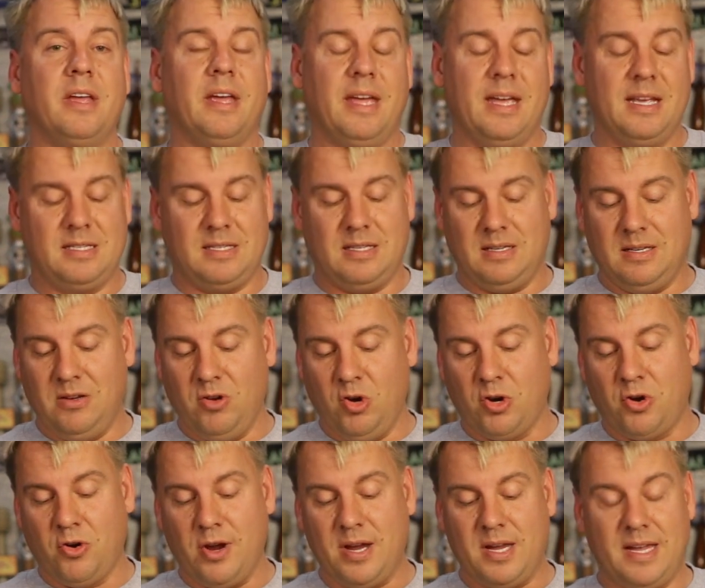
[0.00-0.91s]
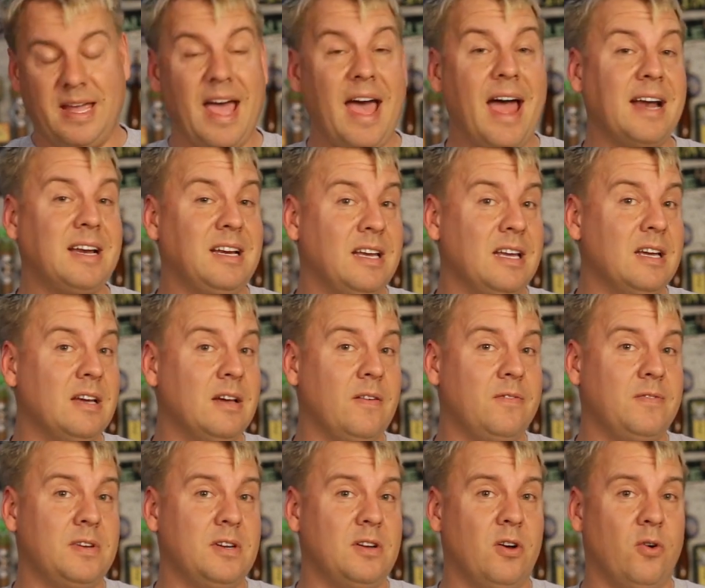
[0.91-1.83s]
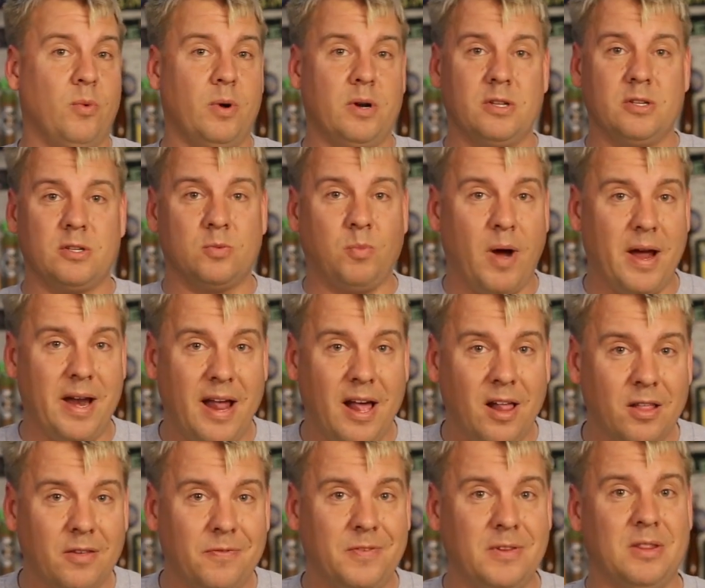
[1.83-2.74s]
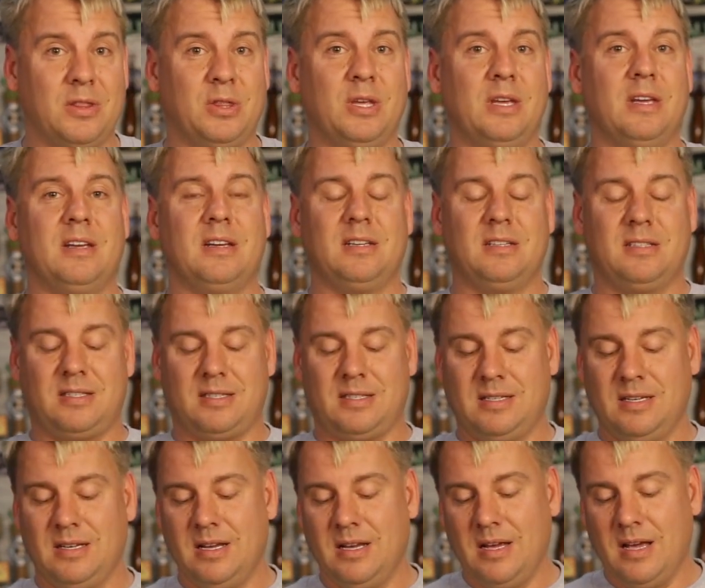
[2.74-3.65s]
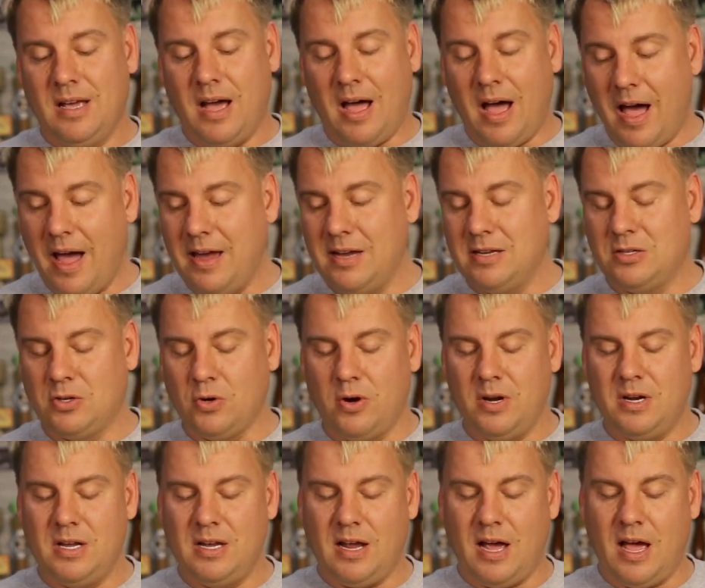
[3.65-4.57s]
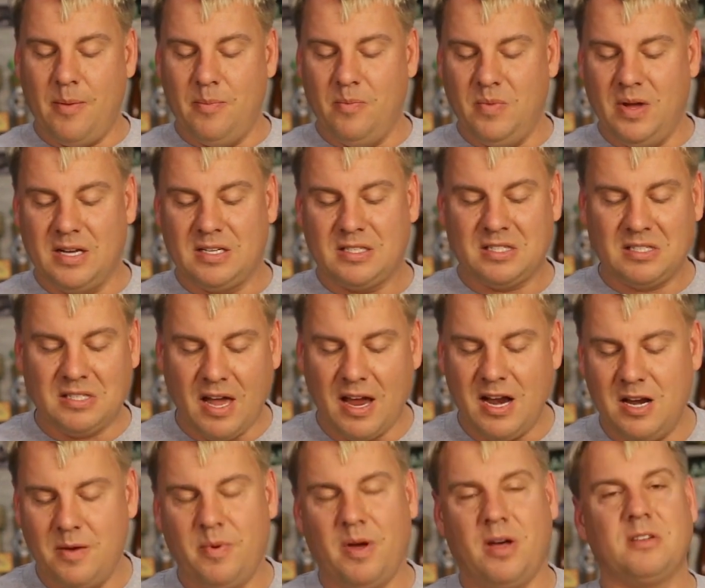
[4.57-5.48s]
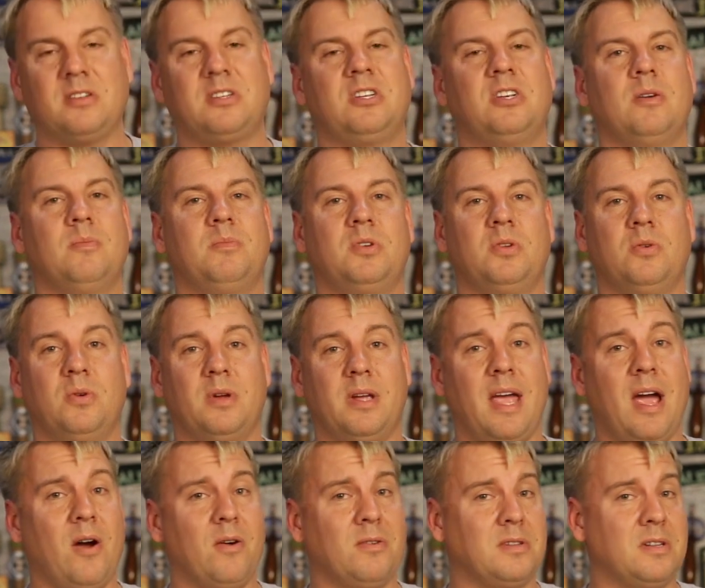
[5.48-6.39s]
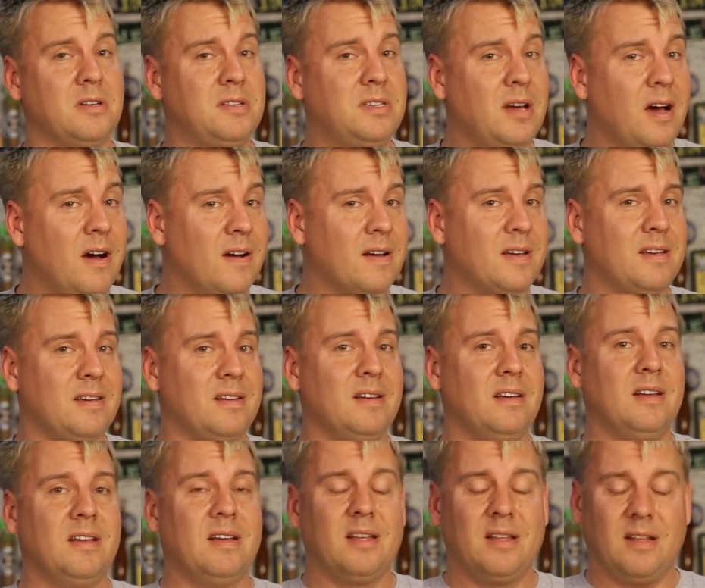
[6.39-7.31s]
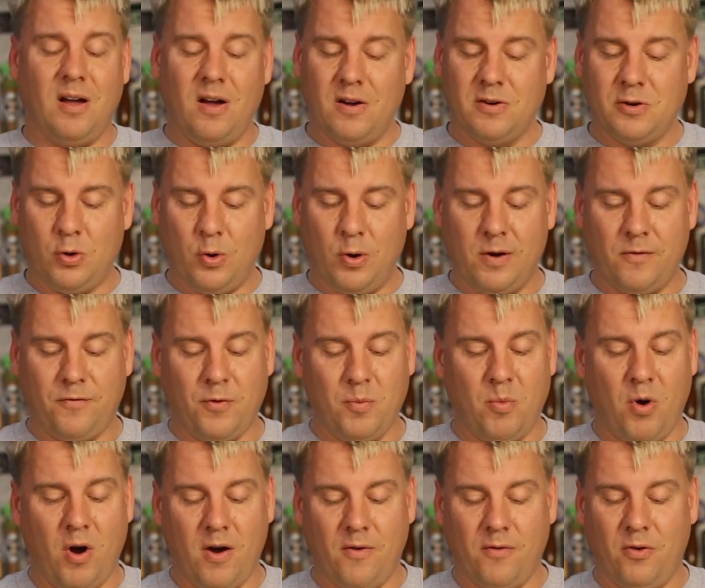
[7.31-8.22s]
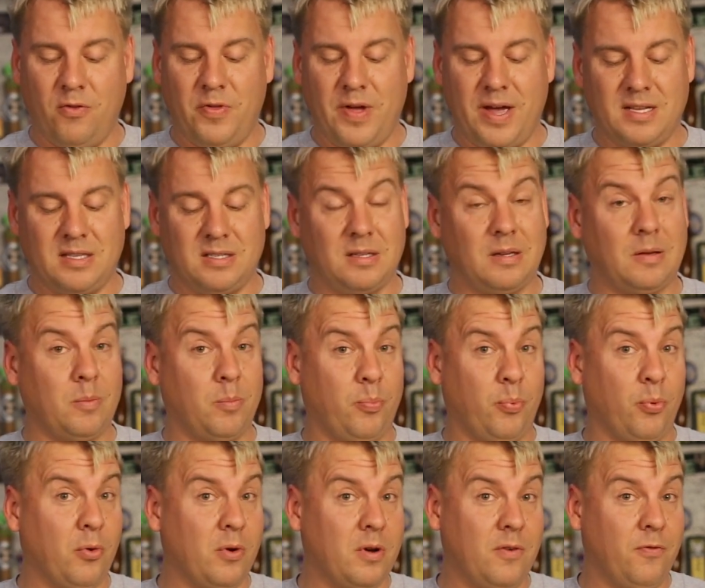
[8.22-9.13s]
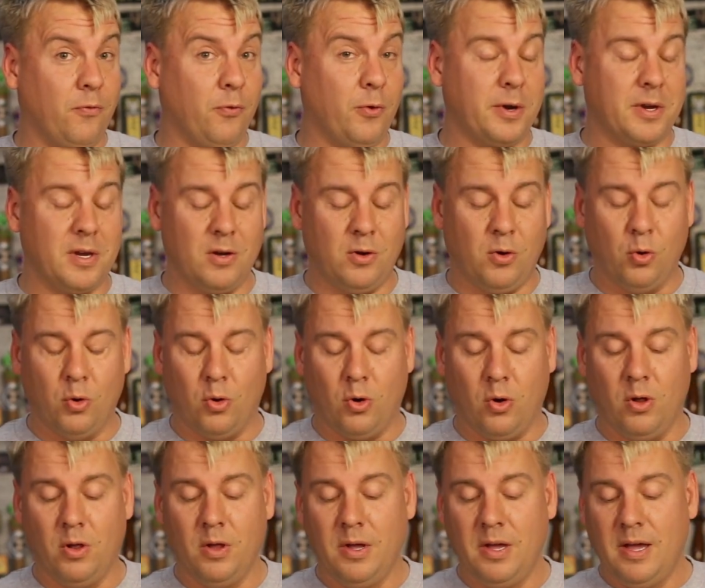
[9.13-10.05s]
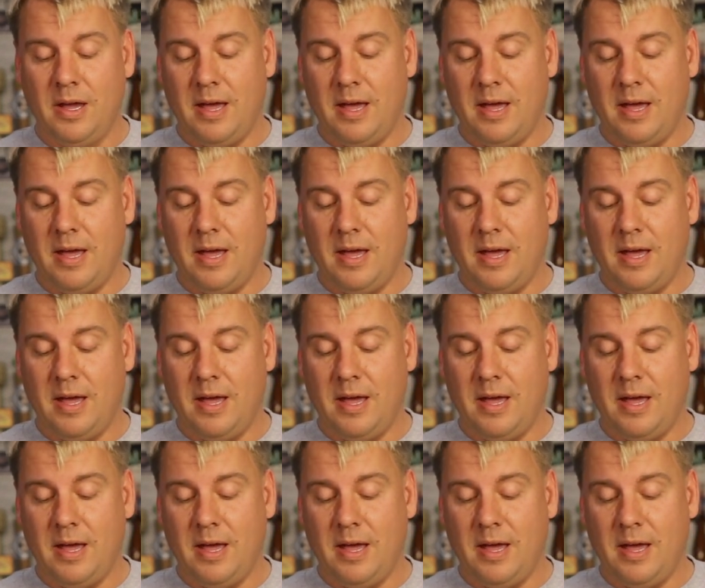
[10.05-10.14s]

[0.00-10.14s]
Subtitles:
It's a great gag gift, you know, one of those white elephant things. I enjoyed it. I'm excited about Chip doing Howard the Duck ongoing for Marvel. That's pretty freaking cool.